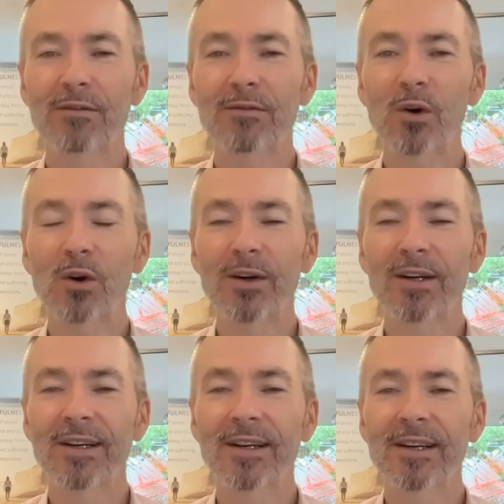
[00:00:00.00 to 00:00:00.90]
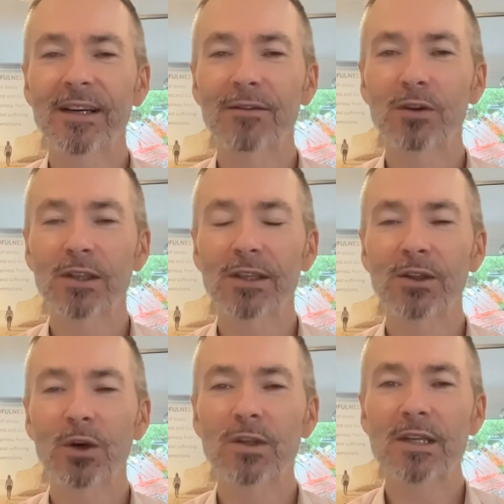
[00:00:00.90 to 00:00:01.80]
for if you didn't
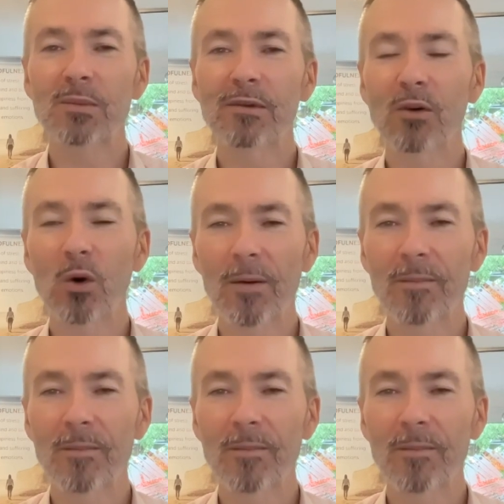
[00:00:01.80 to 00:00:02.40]
notice before.